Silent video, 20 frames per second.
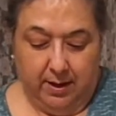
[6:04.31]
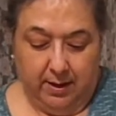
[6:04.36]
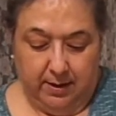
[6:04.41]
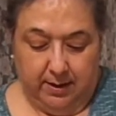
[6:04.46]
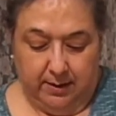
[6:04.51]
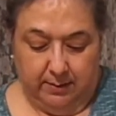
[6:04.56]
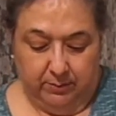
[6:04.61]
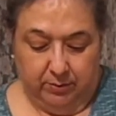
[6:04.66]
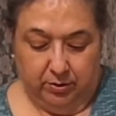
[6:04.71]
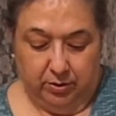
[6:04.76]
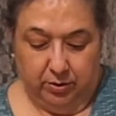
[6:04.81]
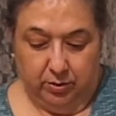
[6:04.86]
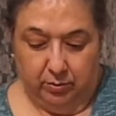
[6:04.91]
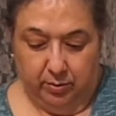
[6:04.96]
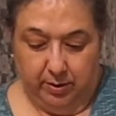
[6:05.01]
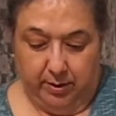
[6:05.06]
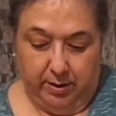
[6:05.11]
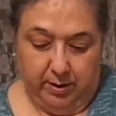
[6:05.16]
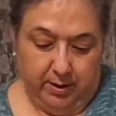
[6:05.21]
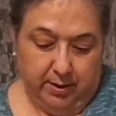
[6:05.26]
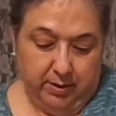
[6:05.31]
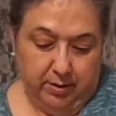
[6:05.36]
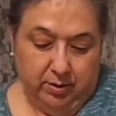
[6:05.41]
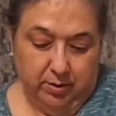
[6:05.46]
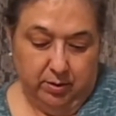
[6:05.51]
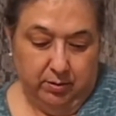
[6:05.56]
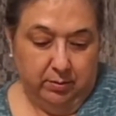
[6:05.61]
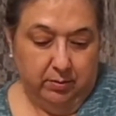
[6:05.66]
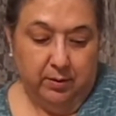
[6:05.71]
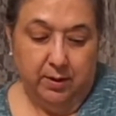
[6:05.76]
I'm just trying not
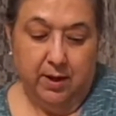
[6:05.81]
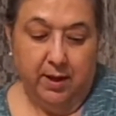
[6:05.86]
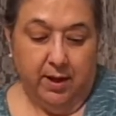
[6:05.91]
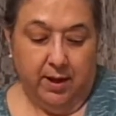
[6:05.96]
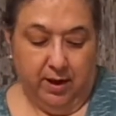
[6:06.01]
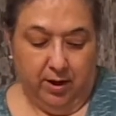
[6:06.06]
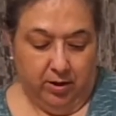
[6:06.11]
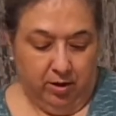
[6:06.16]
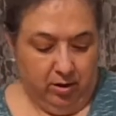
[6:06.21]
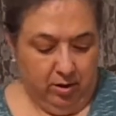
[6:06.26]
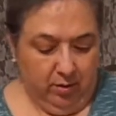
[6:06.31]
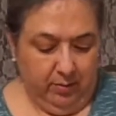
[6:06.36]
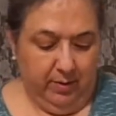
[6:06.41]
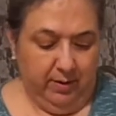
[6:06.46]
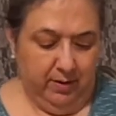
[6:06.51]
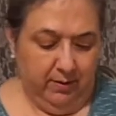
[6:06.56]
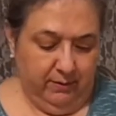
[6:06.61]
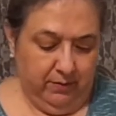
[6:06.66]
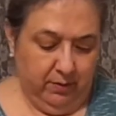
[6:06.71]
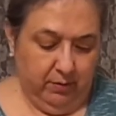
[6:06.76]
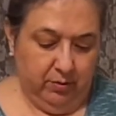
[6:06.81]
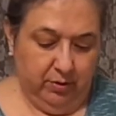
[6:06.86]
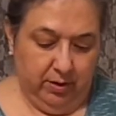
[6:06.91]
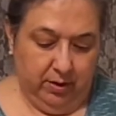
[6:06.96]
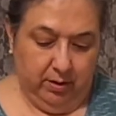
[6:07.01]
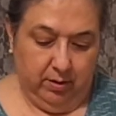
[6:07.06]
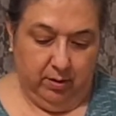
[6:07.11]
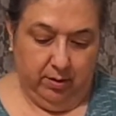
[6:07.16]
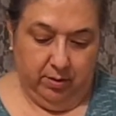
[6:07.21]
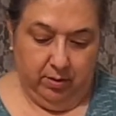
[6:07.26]
to. And you know what? If you check
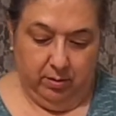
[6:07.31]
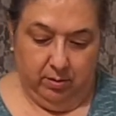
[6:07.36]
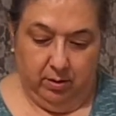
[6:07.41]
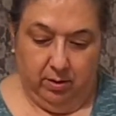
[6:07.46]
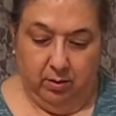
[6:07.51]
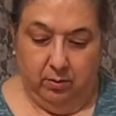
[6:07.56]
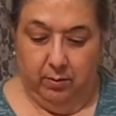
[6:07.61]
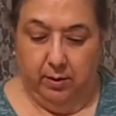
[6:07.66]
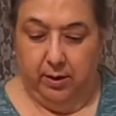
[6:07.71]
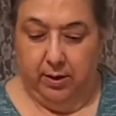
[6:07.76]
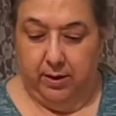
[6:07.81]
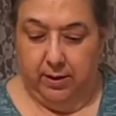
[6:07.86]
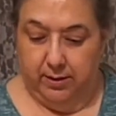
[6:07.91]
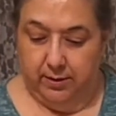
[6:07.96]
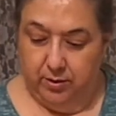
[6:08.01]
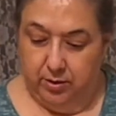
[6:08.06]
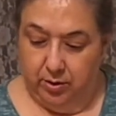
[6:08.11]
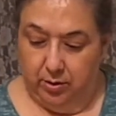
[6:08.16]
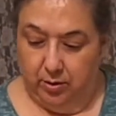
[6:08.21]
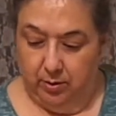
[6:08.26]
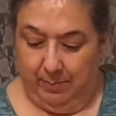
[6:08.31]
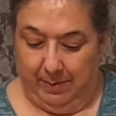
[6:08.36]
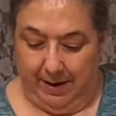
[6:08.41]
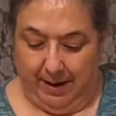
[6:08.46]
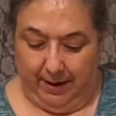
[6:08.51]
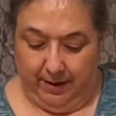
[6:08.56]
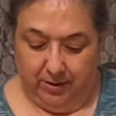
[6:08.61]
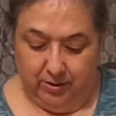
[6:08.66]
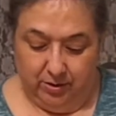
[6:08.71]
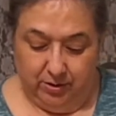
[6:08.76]
all your ingredients and your
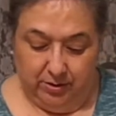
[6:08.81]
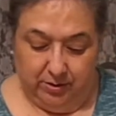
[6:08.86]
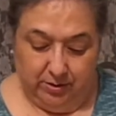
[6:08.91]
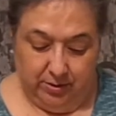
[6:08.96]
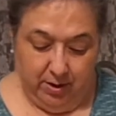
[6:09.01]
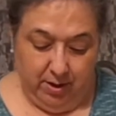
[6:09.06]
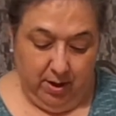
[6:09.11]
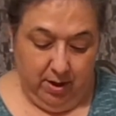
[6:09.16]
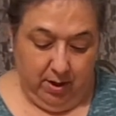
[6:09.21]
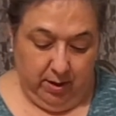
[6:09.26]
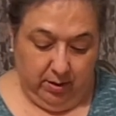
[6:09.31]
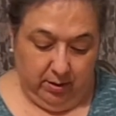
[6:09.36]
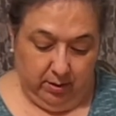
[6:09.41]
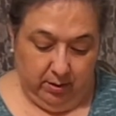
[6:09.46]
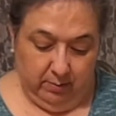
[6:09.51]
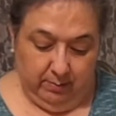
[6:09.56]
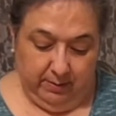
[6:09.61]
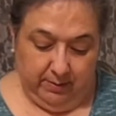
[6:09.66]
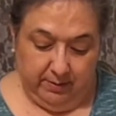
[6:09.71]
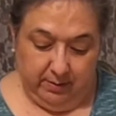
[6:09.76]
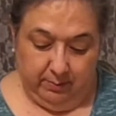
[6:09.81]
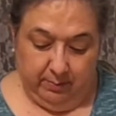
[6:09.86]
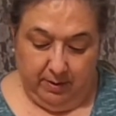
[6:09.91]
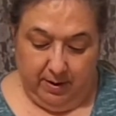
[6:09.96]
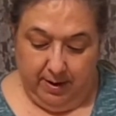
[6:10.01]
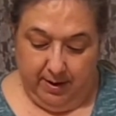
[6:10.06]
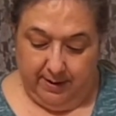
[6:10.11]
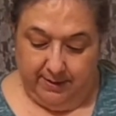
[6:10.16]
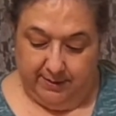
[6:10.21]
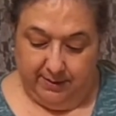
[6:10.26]
packages, you'd be
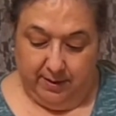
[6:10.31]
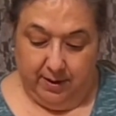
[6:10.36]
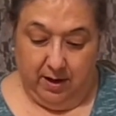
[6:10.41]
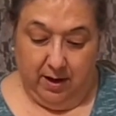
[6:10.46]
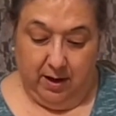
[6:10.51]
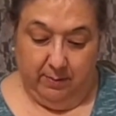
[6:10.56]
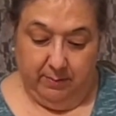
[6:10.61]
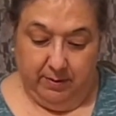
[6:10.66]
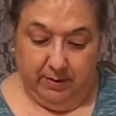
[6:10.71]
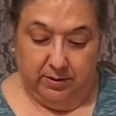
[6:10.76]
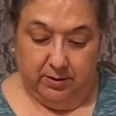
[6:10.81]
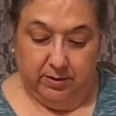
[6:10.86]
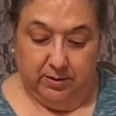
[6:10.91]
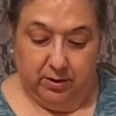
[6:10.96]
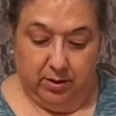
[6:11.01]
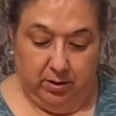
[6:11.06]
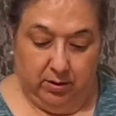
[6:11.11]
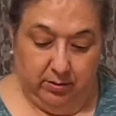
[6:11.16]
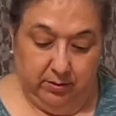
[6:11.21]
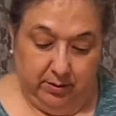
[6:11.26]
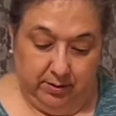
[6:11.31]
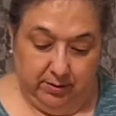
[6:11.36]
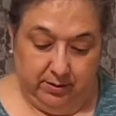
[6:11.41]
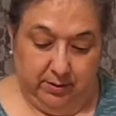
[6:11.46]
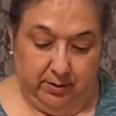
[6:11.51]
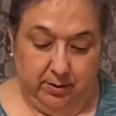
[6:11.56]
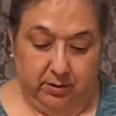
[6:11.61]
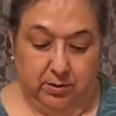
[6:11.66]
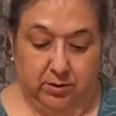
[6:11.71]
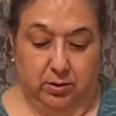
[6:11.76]
surprised at how much salt is
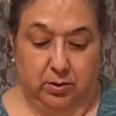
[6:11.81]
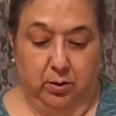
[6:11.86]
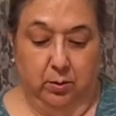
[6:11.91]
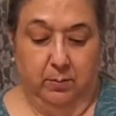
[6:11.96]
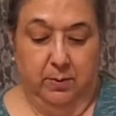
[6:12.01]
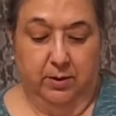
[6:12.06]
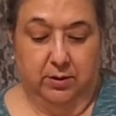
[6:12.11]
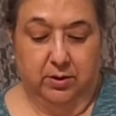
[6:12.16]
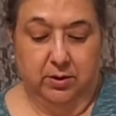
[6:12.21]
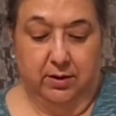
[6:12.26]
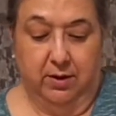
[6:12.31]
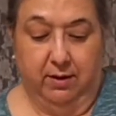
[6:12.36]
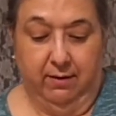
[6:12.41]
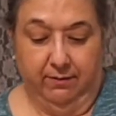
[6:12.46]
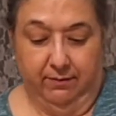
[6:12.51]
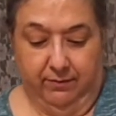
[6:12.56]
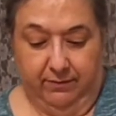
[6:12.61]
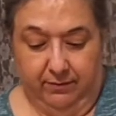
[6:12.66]
in so much stuff.